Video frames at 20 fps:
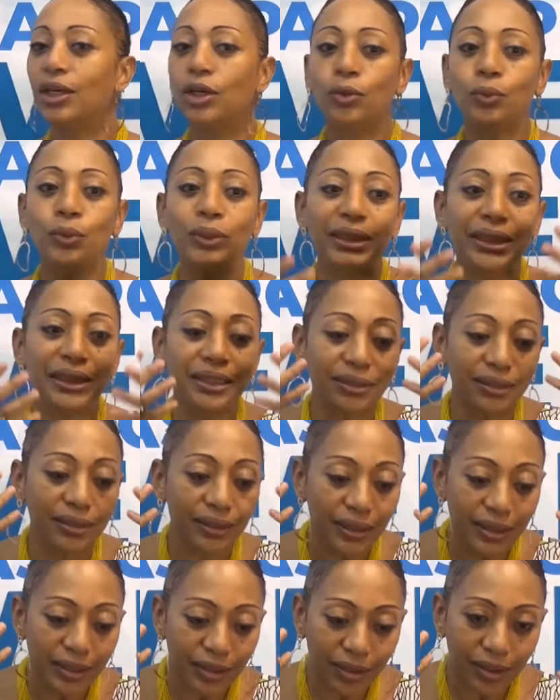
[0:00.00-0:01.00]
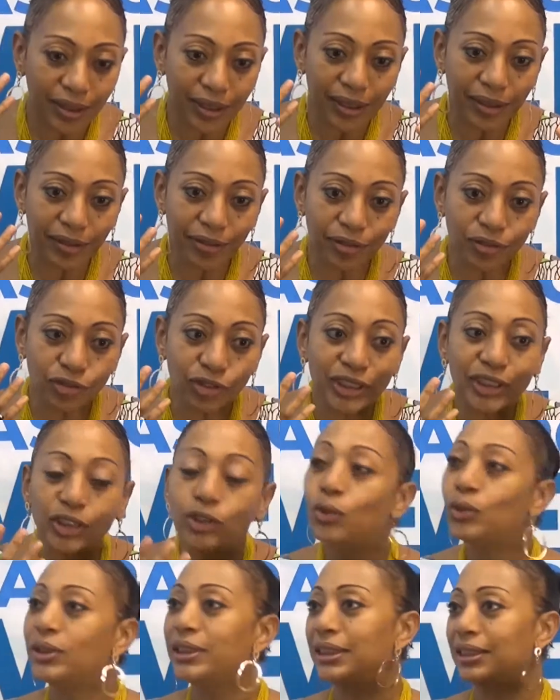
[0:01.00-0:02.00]
We need
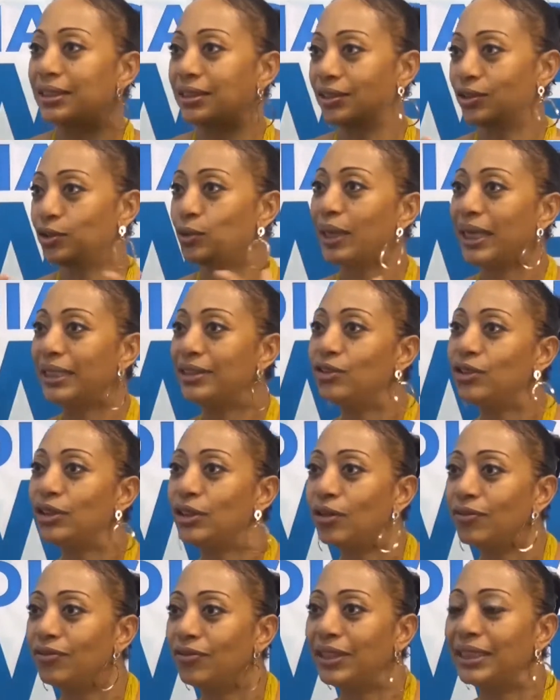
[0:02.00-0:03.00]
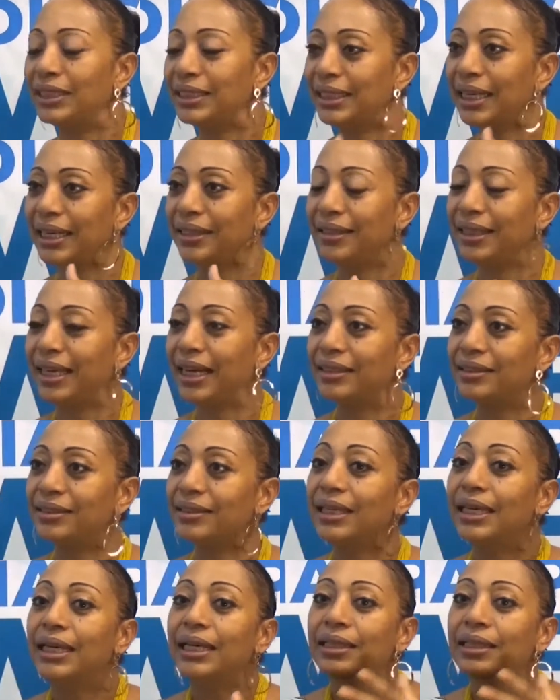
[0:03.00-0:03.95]
resources to get rid of this and that.